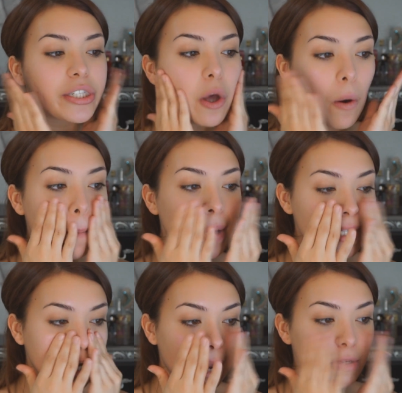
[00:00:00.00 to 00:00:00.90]
So
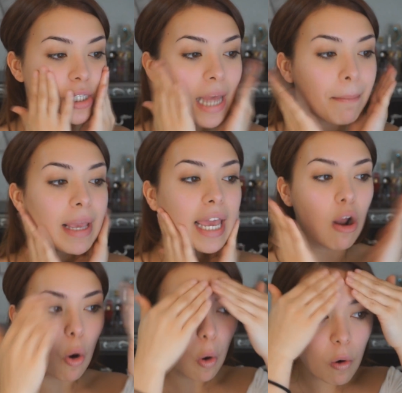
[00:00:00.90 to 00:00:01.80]
basically I'm just tapping
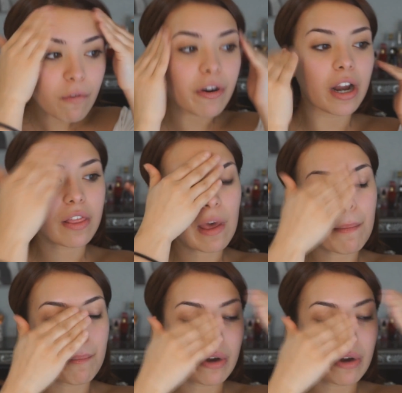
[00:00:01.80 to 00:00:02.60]
it over the